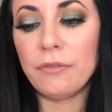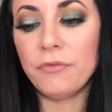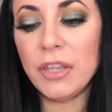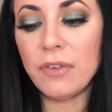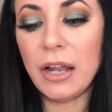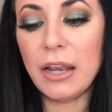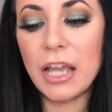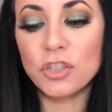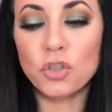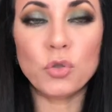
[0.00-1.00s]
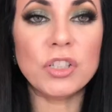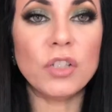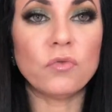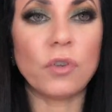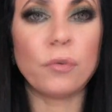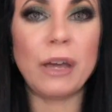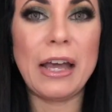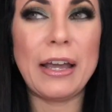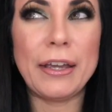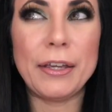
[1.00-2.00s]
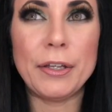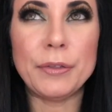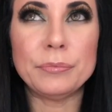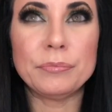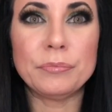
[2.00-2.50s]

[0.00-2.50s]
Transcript: Viva La Juicy Rose. My